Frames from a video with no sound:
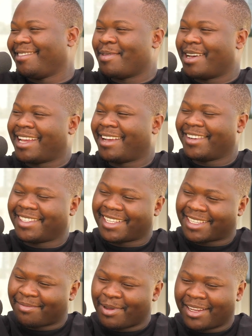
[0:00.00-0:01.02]
But I always
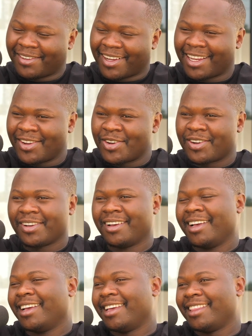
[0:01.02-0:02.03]
explain to her, look,
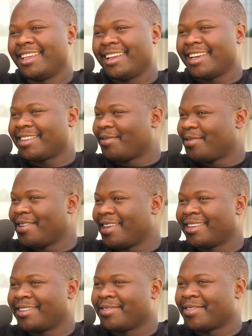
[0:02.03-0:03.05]
in the next few
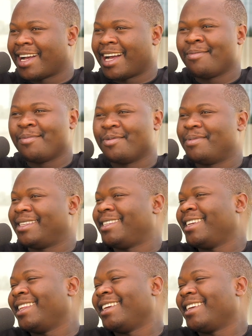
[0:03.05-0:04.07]
years to come, we'll be
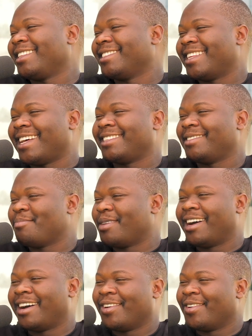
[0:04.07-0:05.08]
chilling in
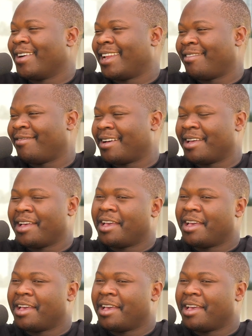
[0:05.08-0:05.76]
Zanzibar or whatever.